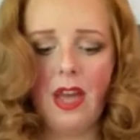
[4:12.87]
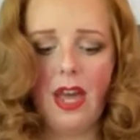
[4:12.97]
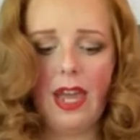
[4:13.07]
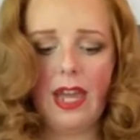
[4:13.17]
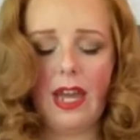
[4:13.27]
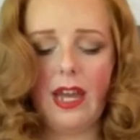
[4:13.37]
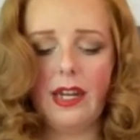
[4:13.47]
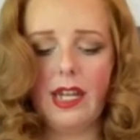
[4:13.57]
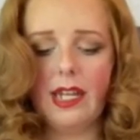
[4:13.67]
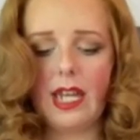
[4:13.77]

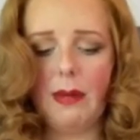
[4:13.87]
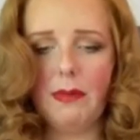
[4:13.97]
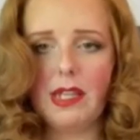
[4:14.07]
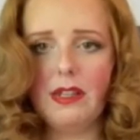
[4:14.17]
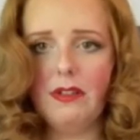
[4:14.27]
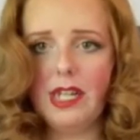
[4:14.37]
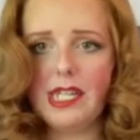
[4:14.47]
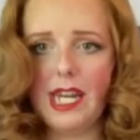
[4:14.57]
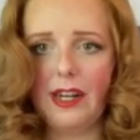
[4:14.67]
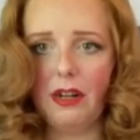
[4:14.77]
And it came with a little
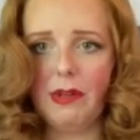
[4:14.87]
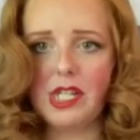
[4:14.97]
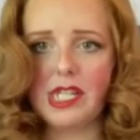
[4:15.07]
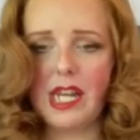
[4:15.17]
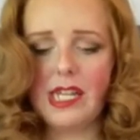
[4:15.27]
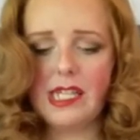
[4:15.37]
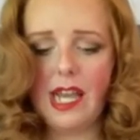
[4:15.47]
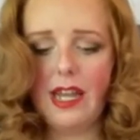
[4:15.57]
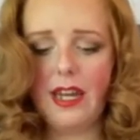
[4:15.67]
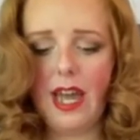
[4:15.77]
container, which is nice.
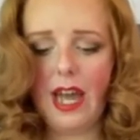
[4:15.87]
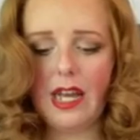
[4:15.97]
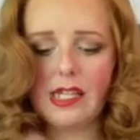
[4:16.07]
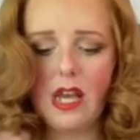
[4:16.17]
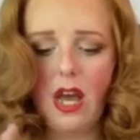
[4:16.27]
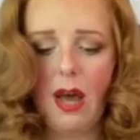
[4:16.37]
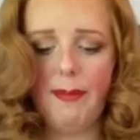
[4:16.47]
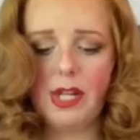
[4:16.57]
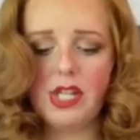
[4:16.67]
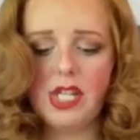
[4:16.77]
And it has a
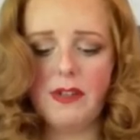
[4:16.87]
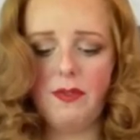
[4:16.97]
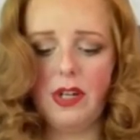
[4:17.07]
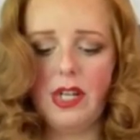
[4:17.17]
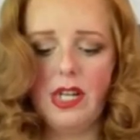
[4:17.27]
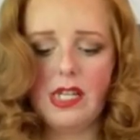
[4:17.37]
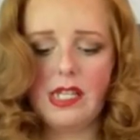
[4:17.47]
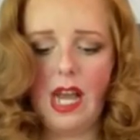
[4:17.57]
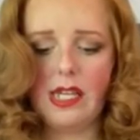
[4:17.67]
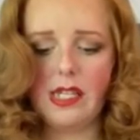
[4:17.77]
bunch of different
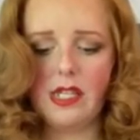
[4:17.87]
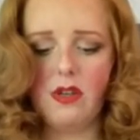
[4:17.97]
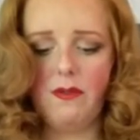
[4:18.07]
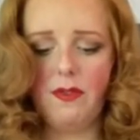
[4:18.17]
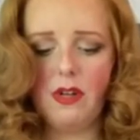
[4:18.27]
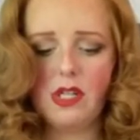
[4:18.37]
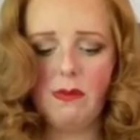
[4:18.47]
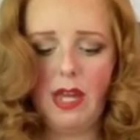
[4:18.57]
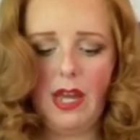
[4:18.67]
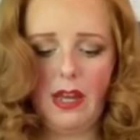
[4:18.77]
sizes. So first we
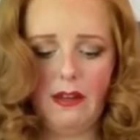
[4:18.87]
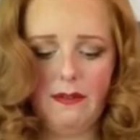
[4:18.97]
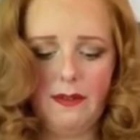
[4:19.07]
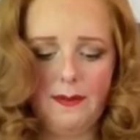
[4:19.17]
have